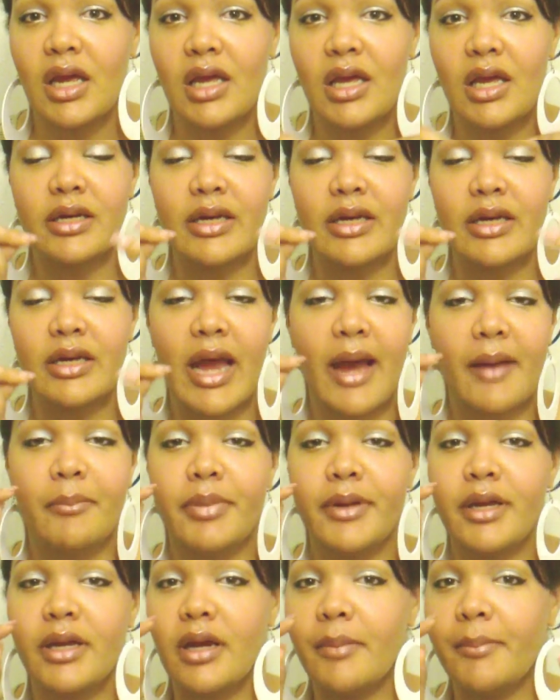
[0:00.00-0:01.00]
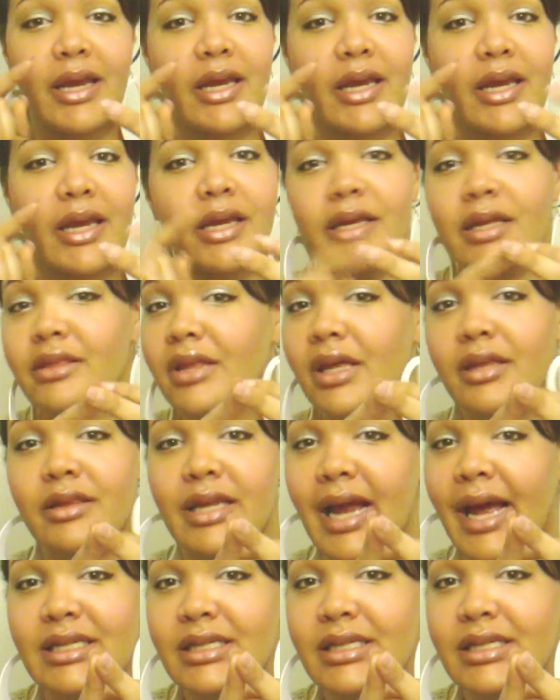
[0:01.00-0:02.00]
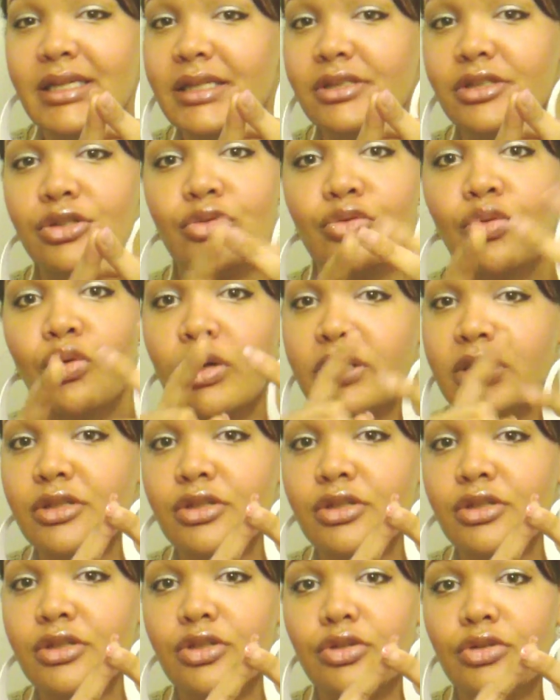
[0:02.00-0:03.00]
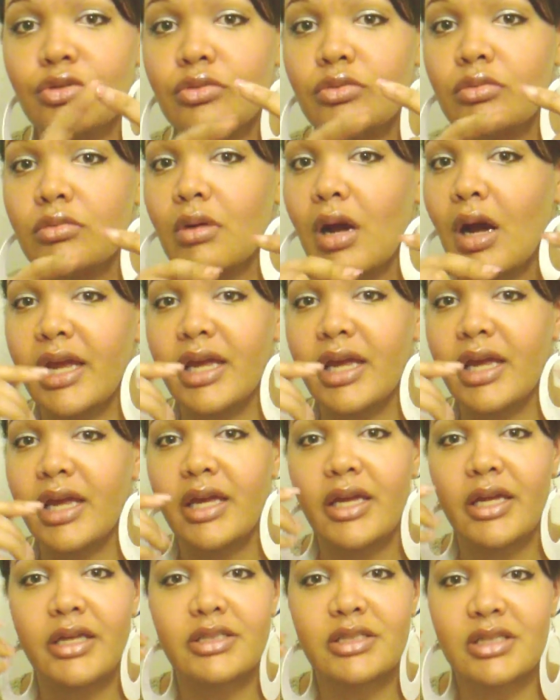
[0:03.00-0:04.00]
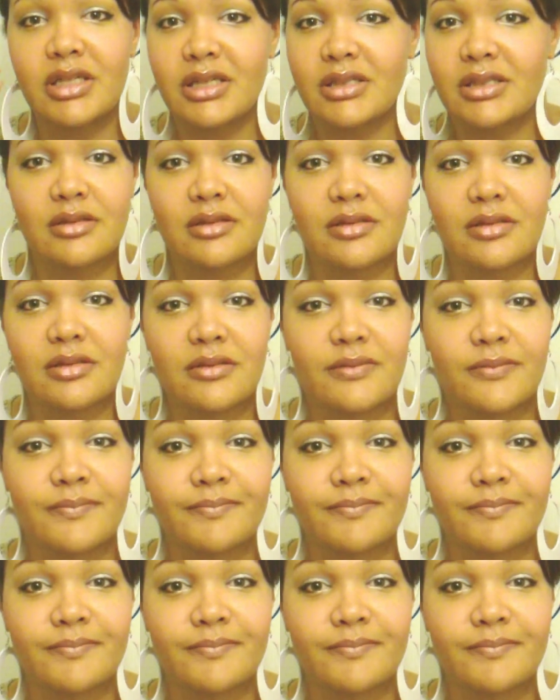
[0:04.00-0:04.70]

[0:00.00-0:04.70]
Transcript: it not being about anything that I did do or didn't do. He just,